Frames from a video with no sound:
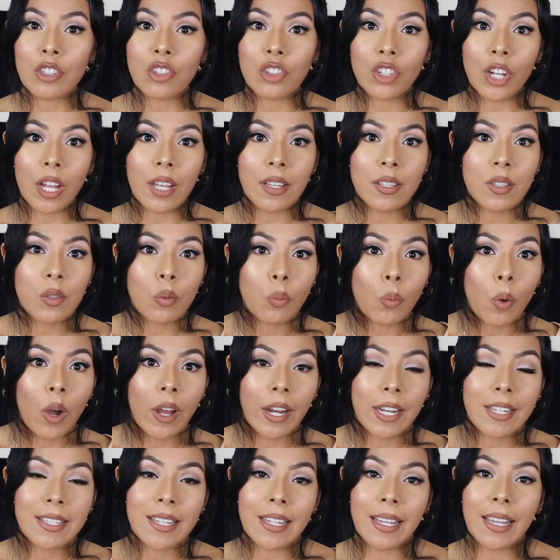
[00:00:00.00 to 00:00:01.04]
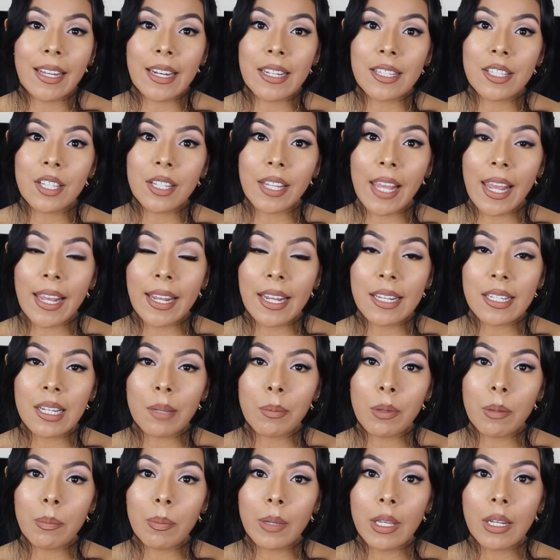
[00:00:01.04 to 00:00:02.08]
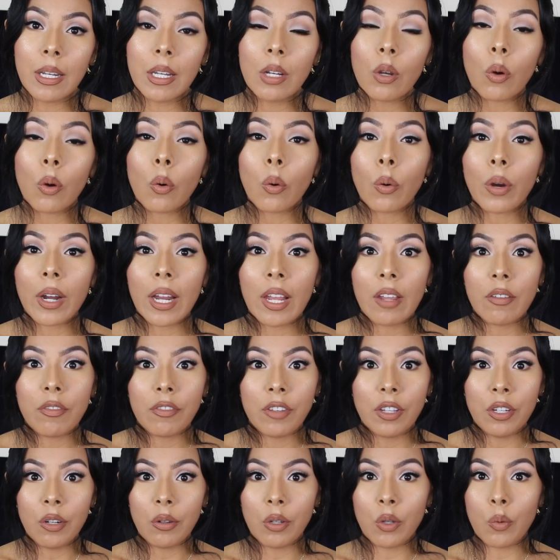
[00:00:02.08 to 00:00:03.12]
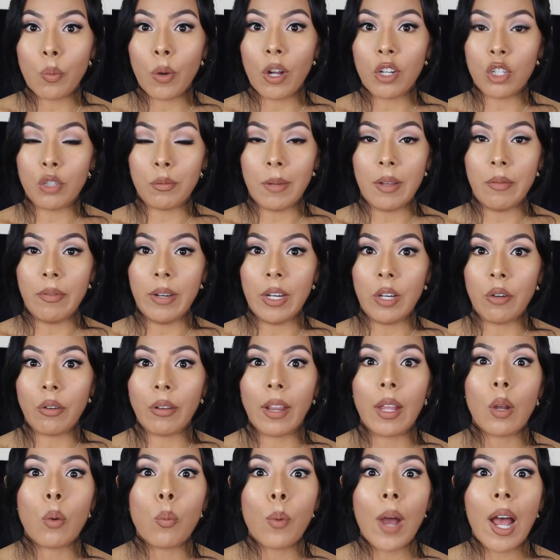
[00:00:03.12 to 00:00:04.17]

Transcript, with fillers: just wanting to get into KKW Beauty or if, you know, you watched my video, you're like,